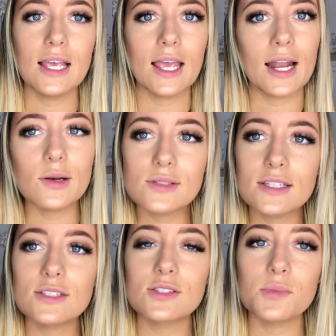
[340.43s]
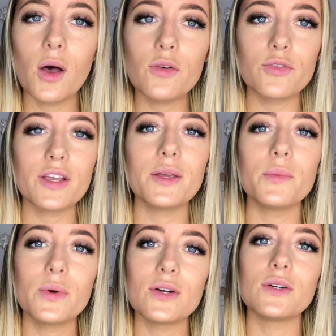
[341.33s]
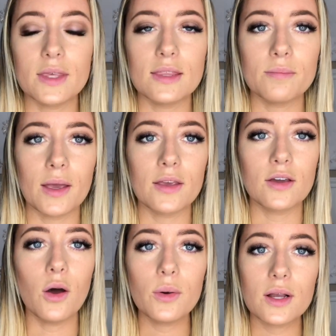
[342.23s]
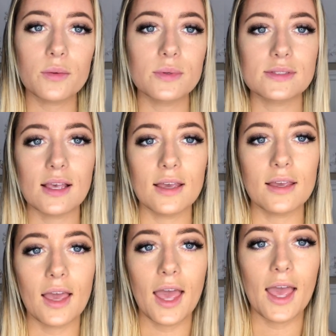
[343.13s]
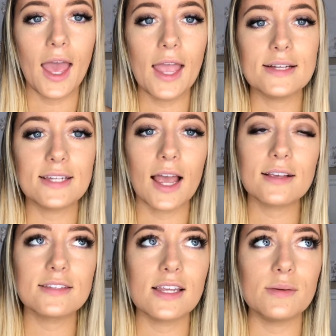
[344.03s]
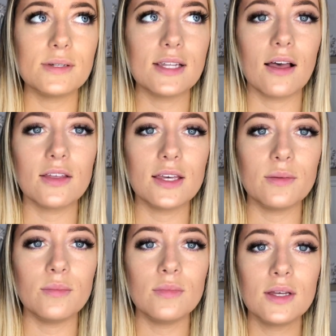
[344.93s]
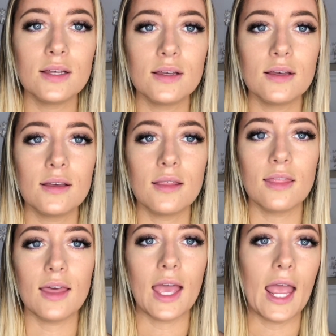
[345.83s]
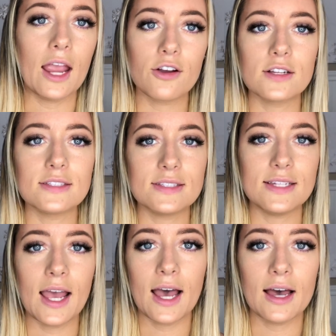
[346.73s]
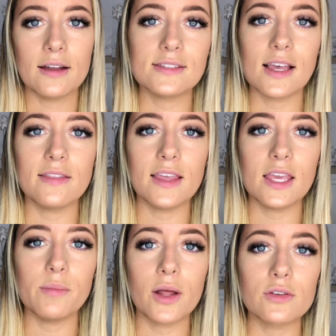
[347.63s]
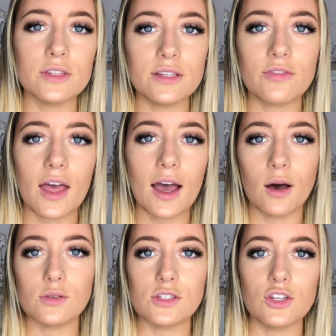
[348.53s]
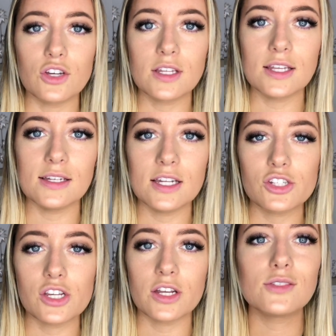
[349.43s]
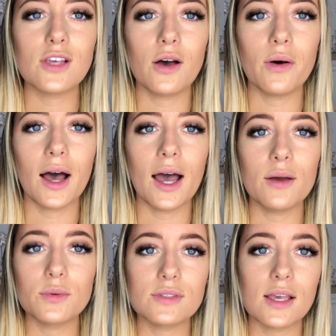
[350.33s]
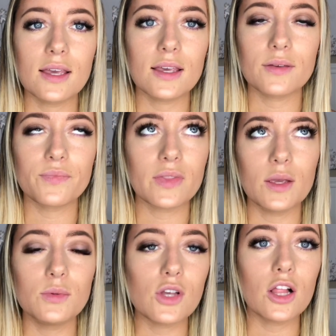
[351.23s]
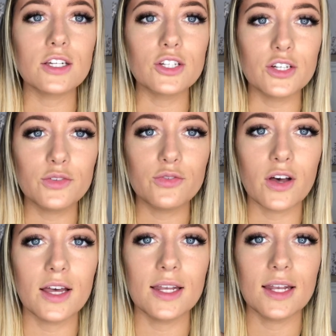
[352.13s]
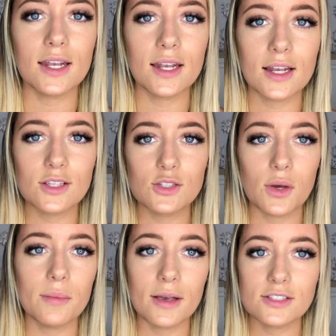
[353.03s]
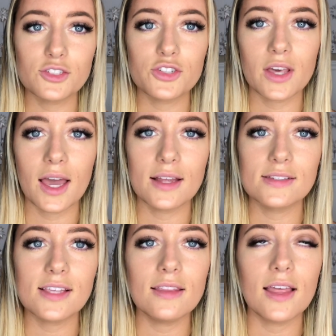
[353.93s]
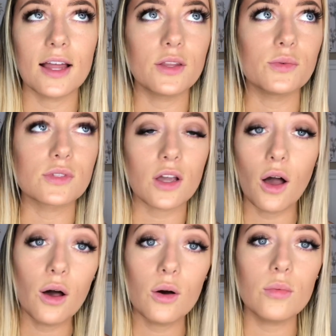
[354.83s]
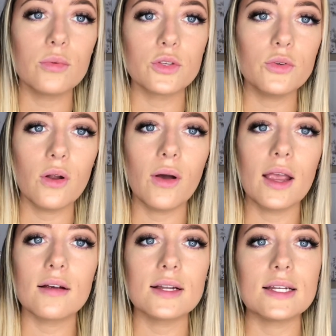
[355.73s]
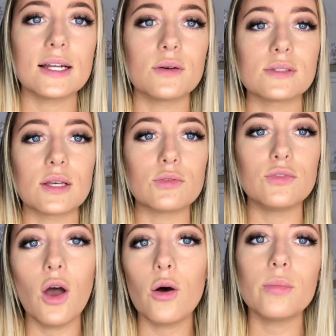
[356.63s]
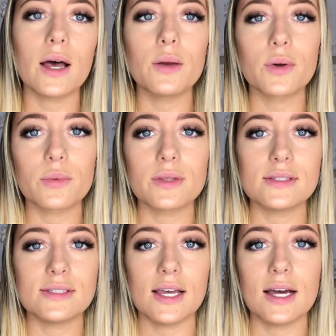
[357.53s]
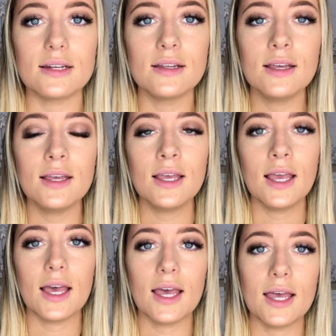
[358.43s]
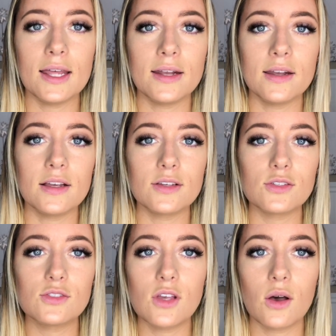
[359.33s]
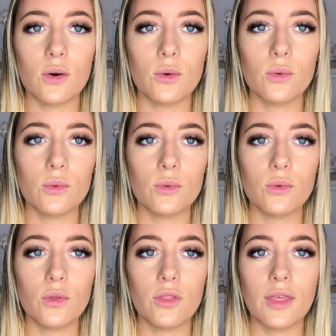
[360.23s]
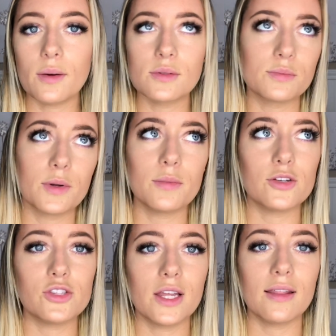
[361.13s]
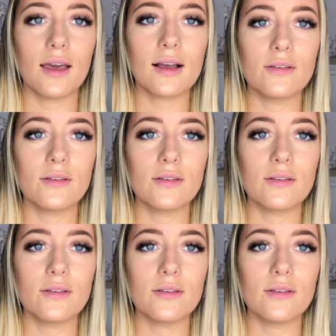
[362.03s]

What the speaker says: And I was like, small freaking world. My coworker was like, hey, text him and tell him that Aaron's dad said that he better leave that house in good condition. So I was like, it was all in good fun. So I messaged the guy and said that, and he was like, oh, you know Aaron? And I was like, no, but I work with his dad. And so that was pretty much the end of that